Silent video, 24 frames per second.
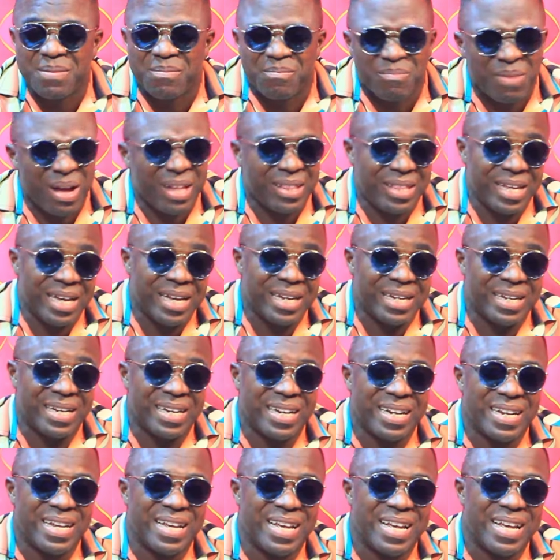But then,
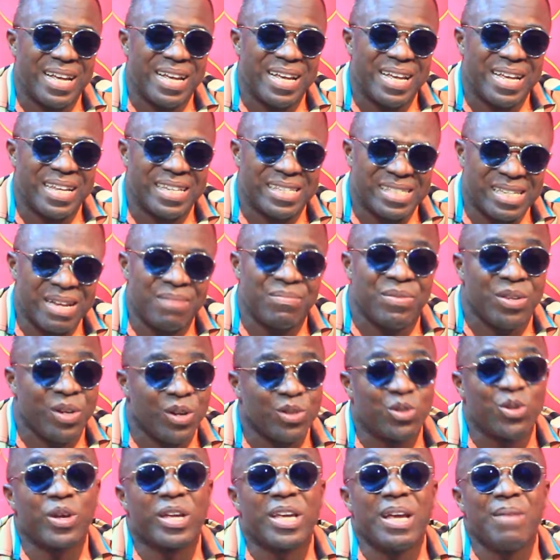something
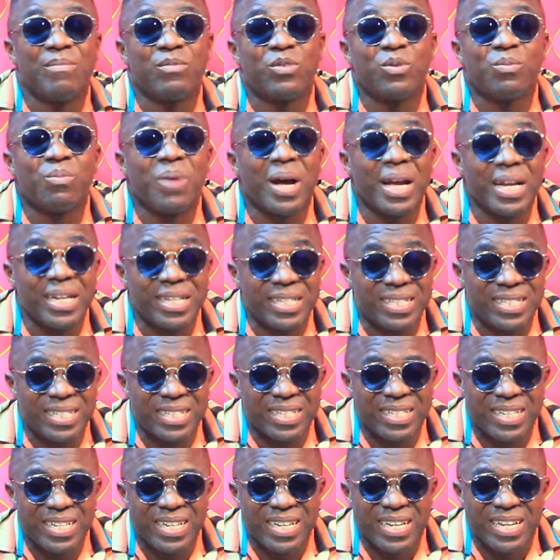also came to mind.
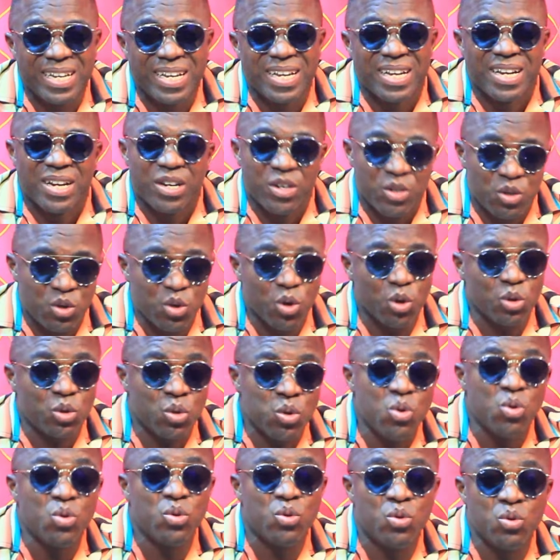Those
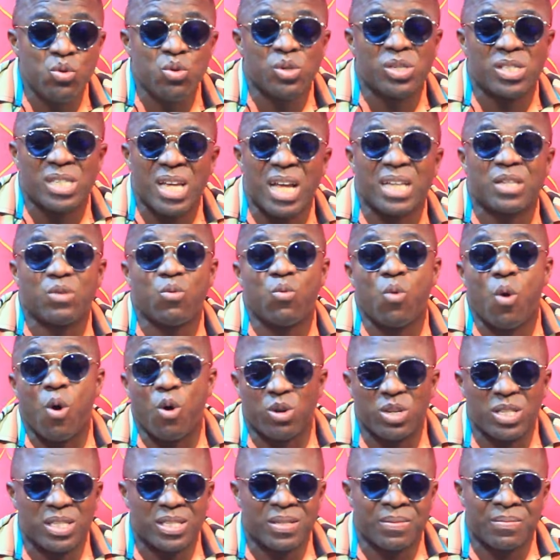who do such
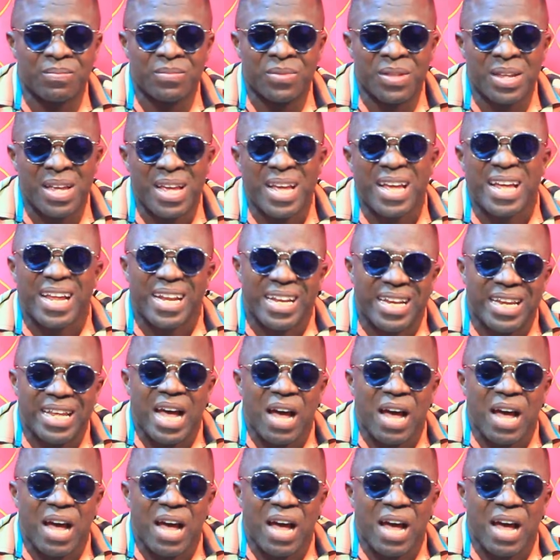works, they